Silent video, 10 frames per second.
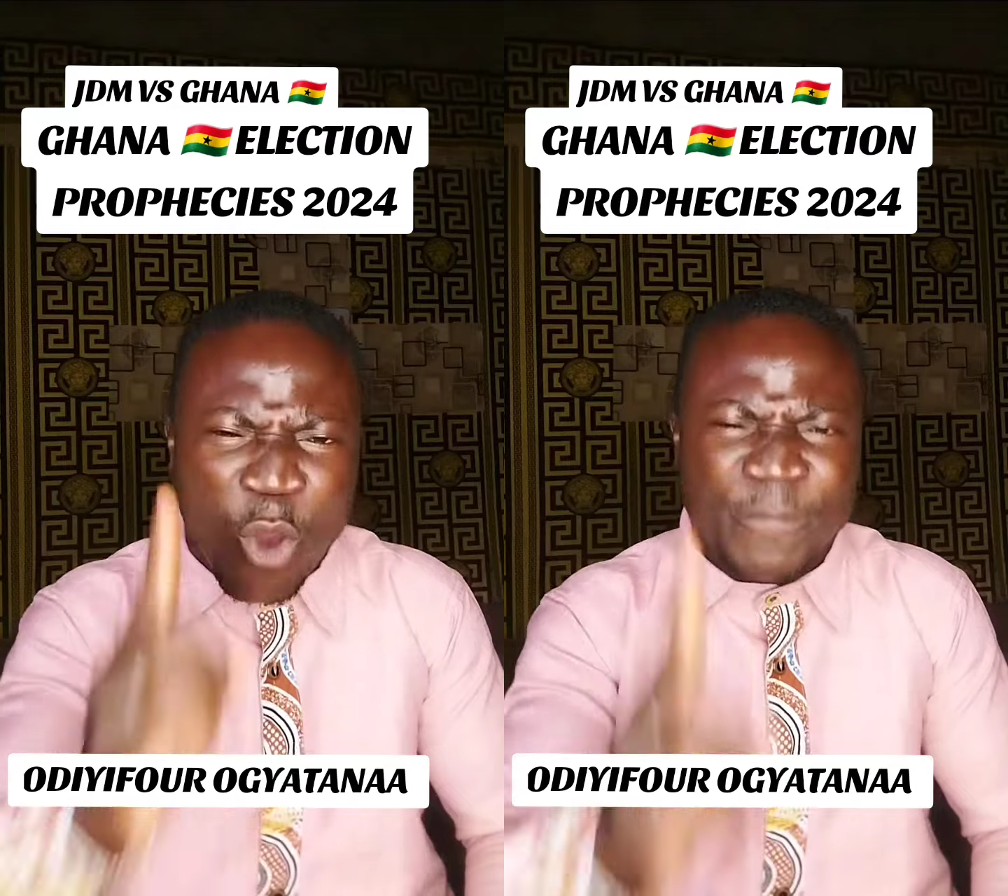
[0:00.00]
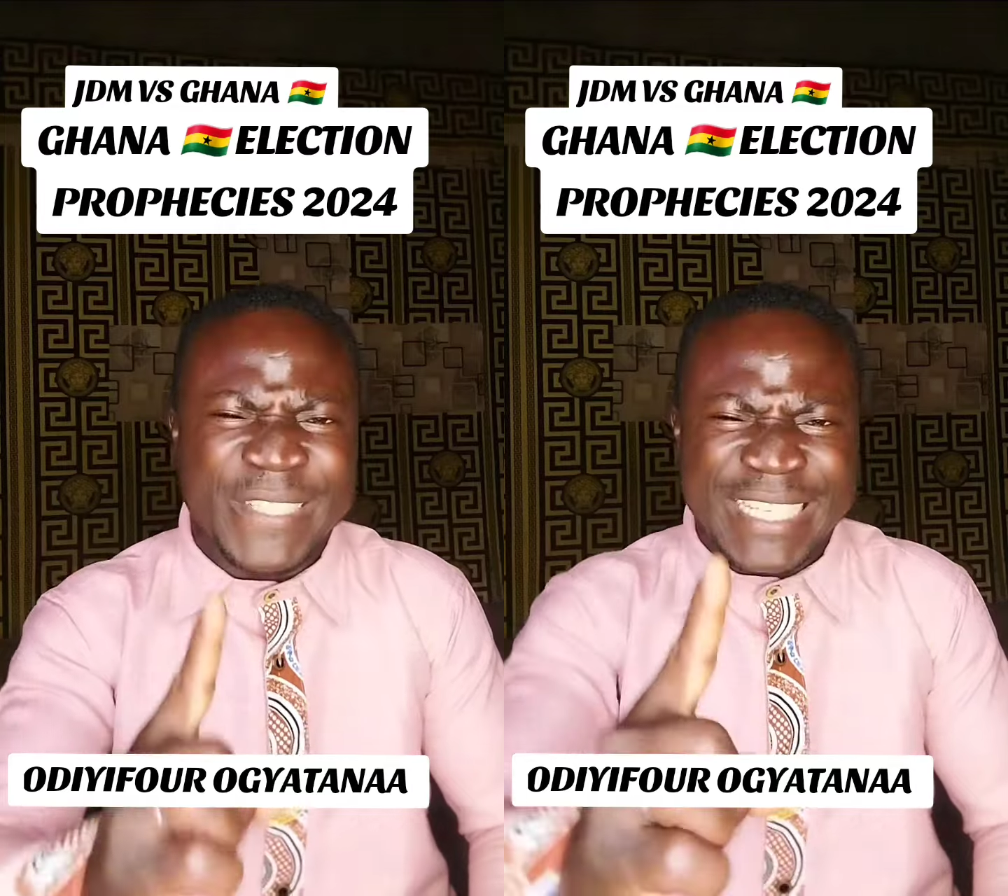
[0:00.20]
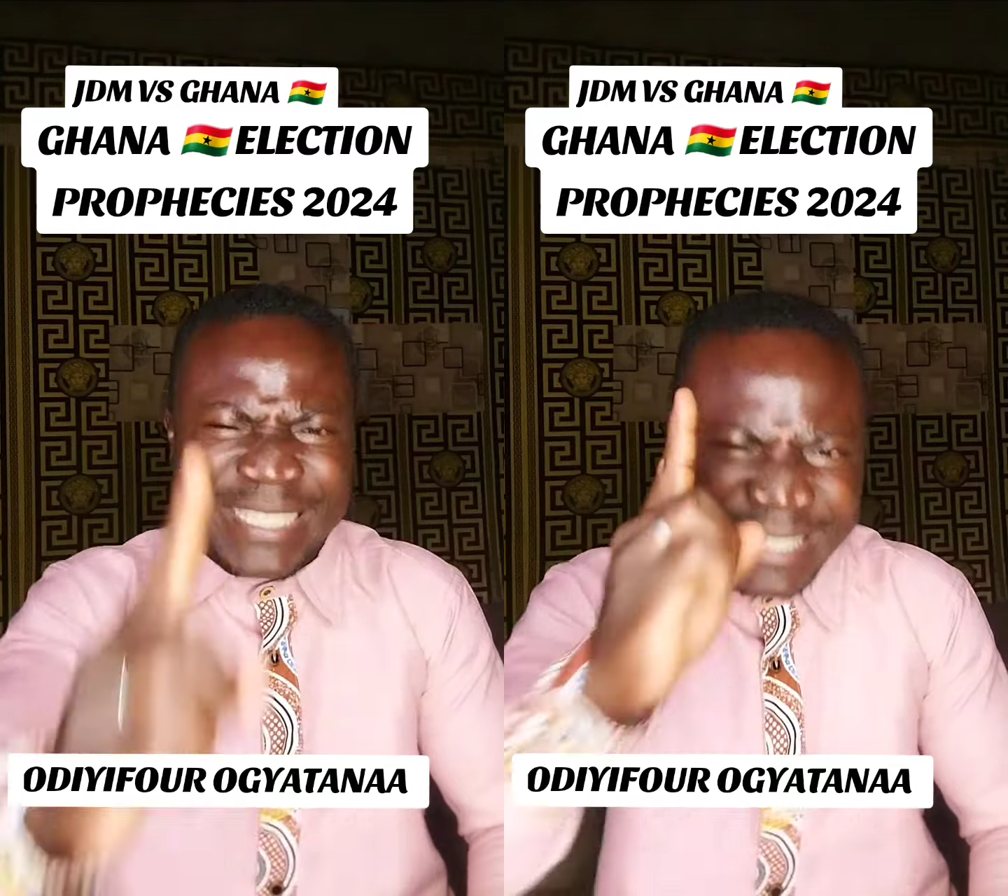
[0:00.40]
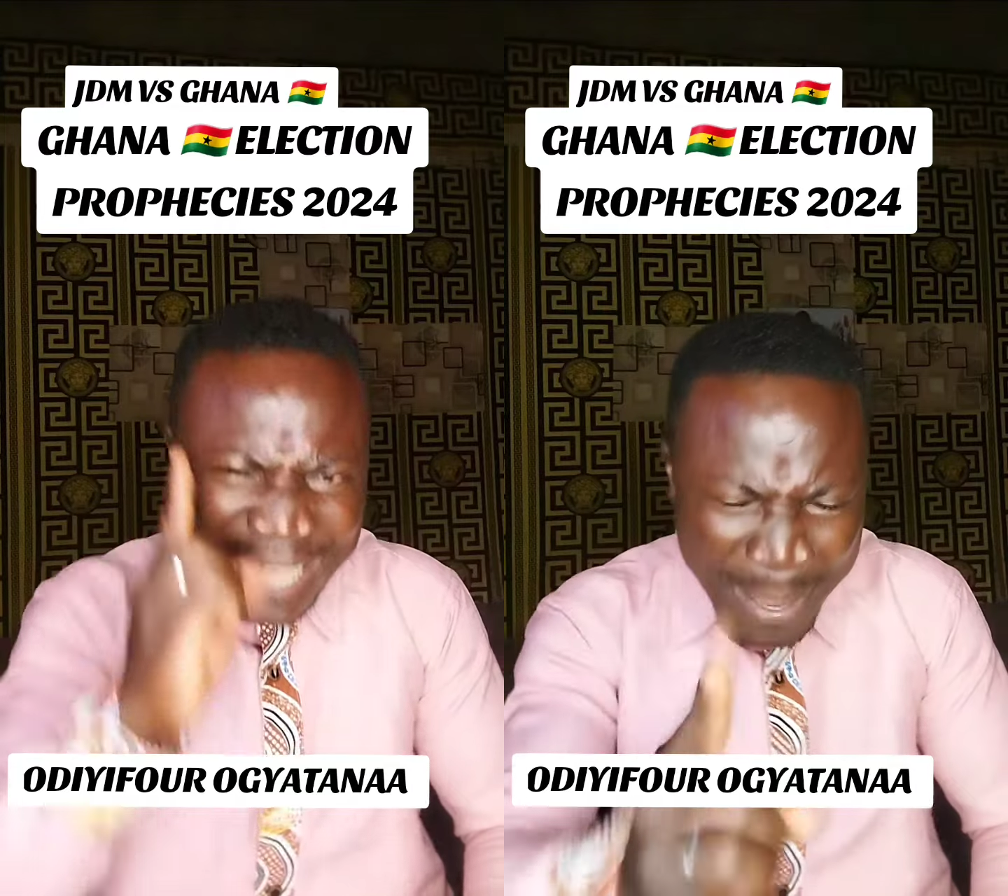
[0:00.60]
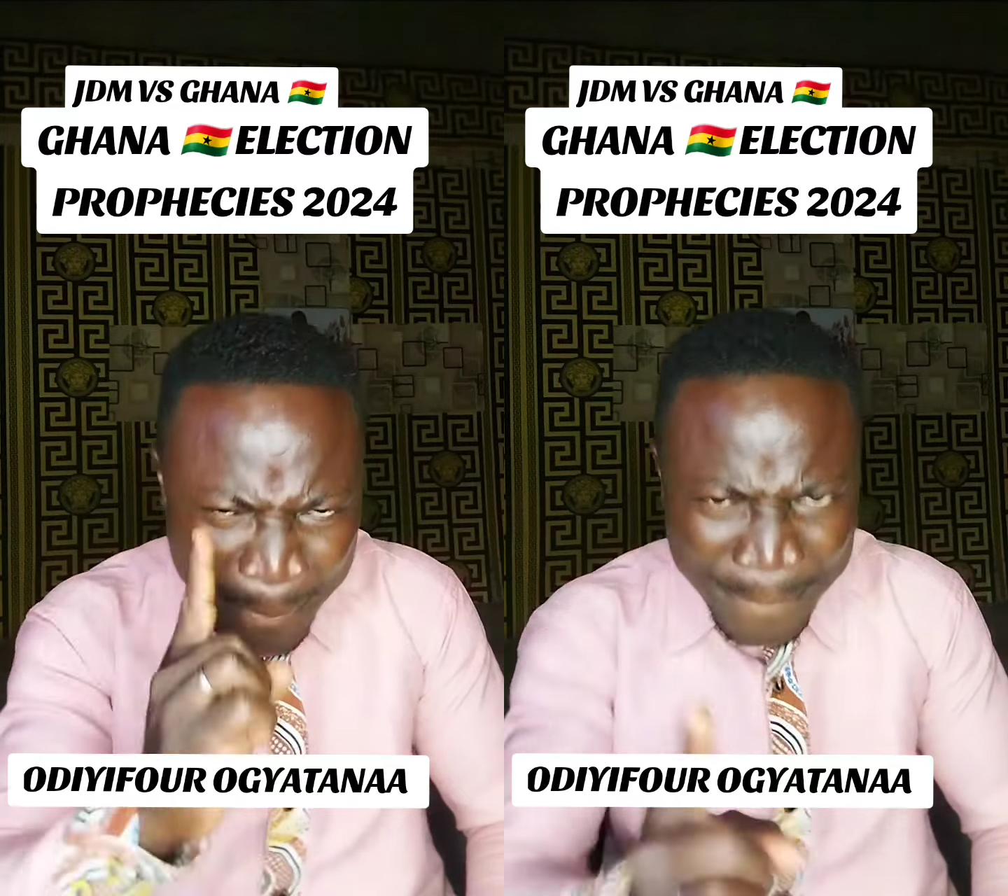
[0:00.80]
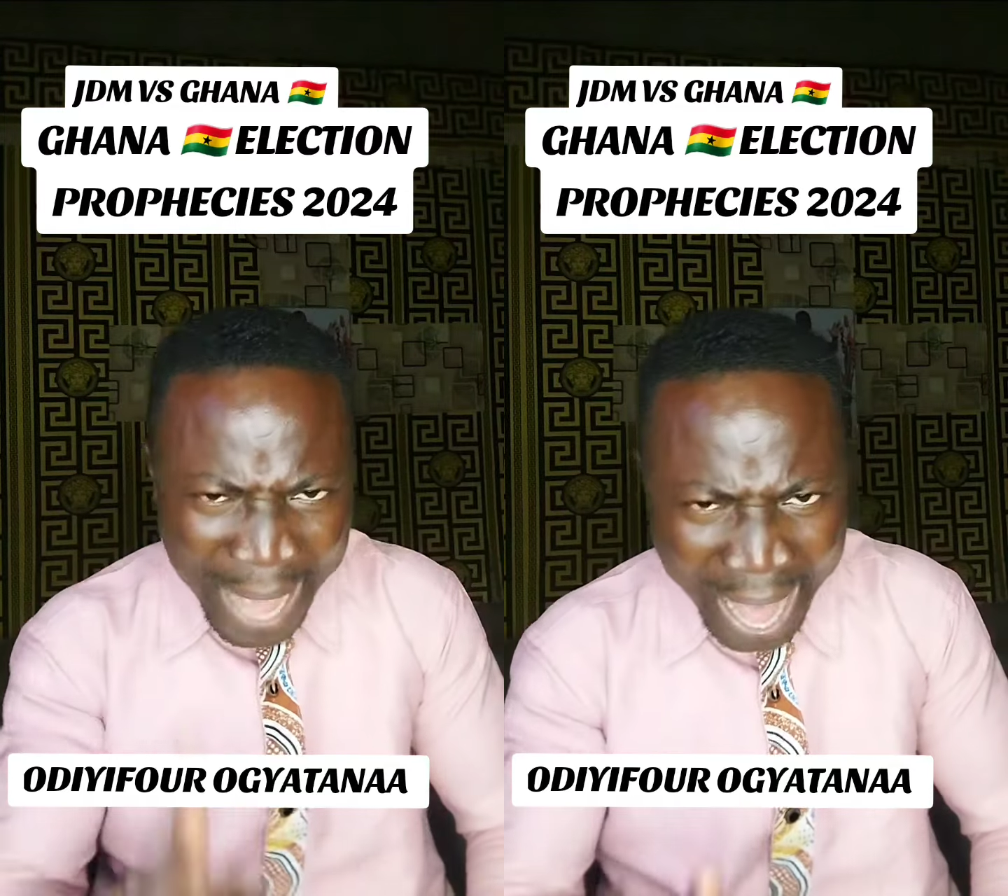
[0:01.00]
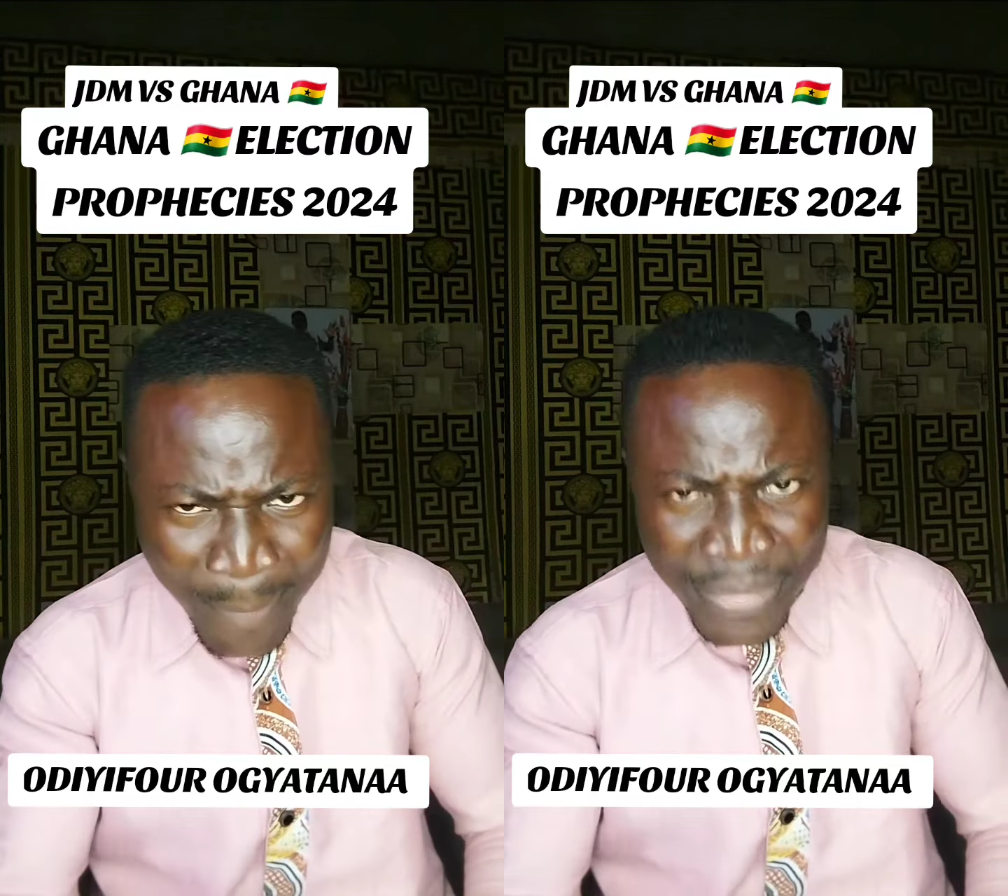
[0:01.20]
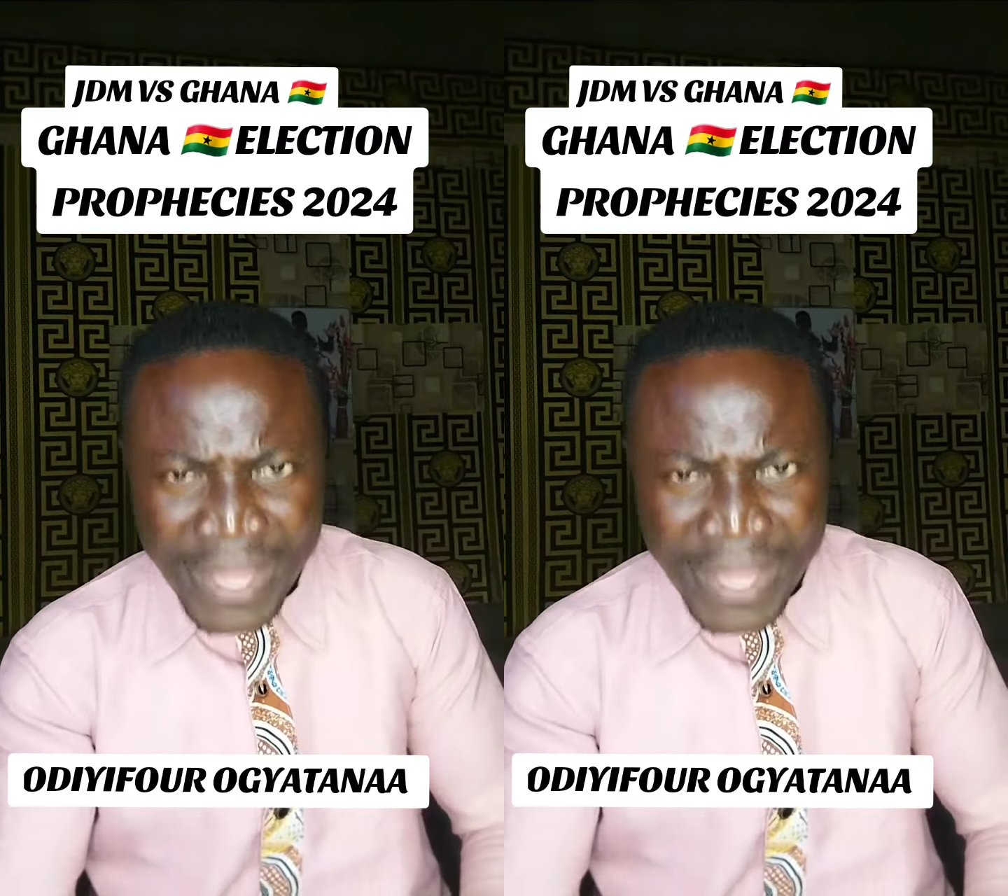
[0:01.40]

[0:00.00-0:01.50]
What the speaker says: of December,